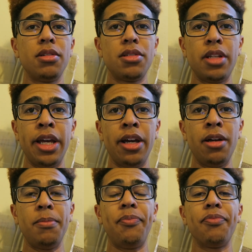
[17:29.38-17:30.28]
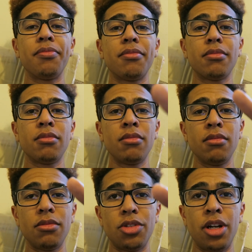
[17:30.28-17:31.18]
Stay up.
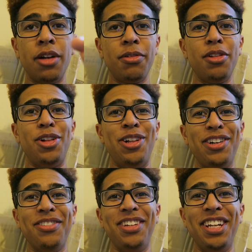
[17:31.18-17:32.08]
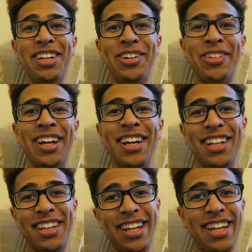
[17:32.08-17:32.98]
Sorry for the long video
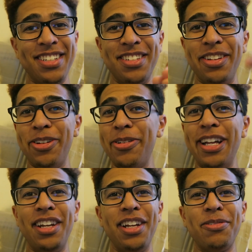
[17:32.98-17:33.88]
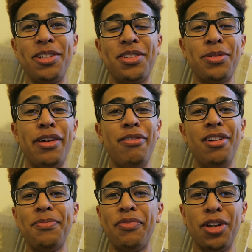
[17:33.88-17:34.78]
that has no editing
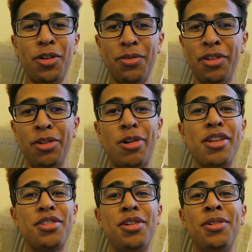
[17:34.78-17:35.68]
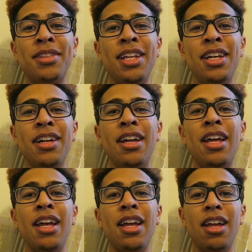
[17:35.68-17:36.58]
whatsoever. Hopefully you watch the whole thing.
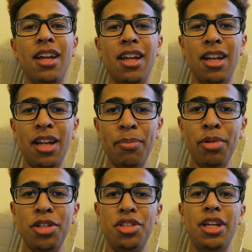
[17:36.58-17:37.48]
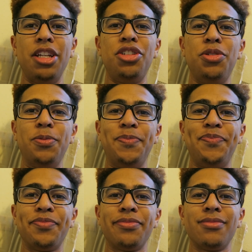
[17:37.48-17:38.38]
And I appreciate you.
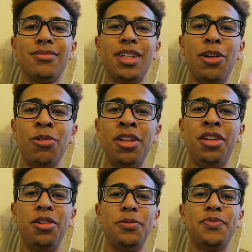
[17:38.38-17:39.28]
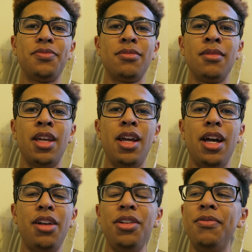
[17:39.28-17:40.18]
I really do.
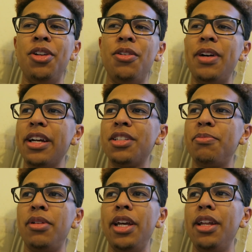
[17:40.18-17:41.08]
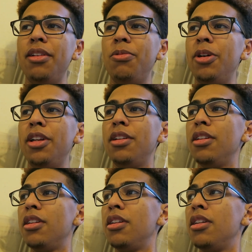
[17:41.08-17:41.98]
I don't even know if I explained what
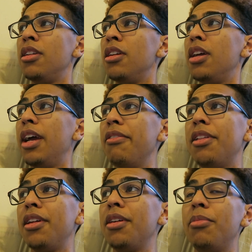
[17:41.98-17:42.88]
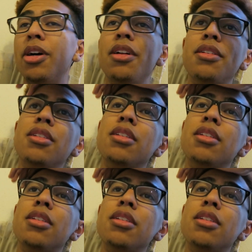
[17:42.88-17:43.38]
everything, but